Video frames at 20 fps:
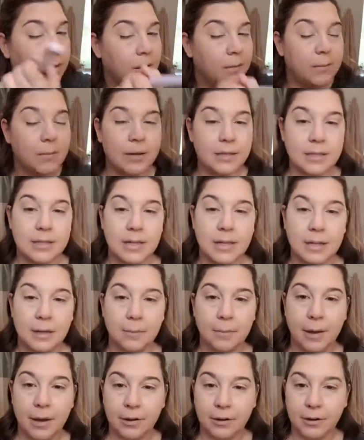my setting
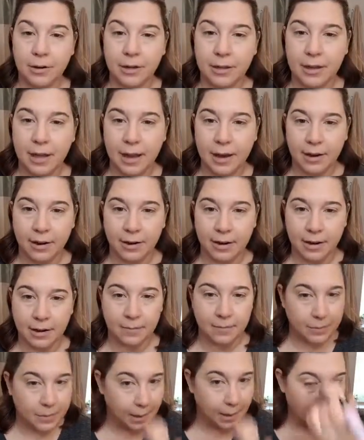powder in that area.
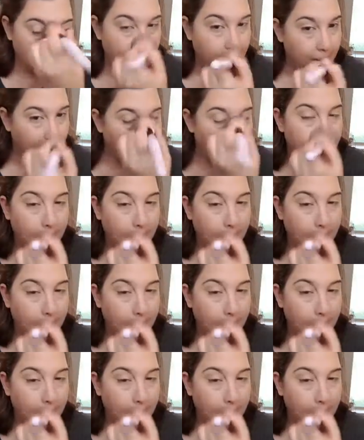Now,